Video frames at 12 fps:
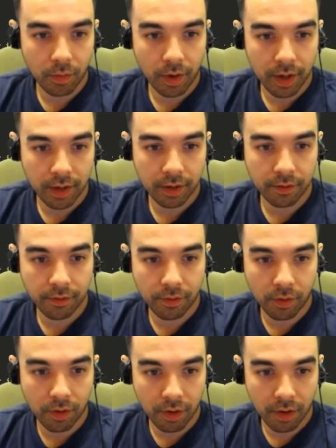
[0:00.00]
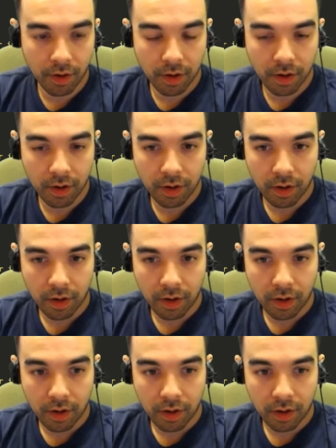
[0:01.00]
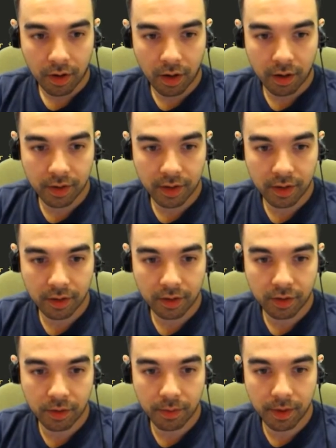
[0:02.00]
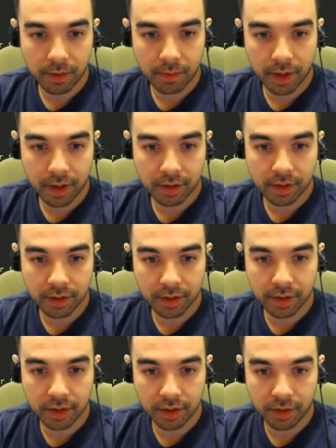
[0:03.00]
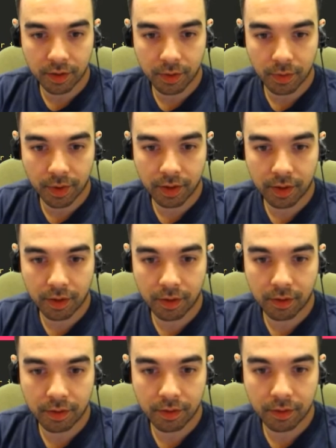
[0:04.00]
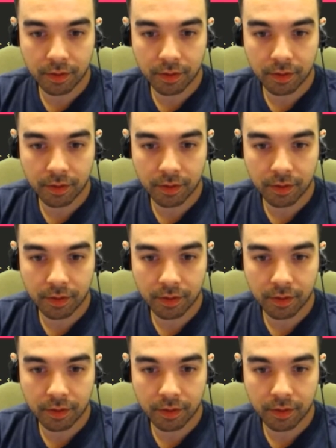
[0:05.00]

Waiting for content to be painted in new window.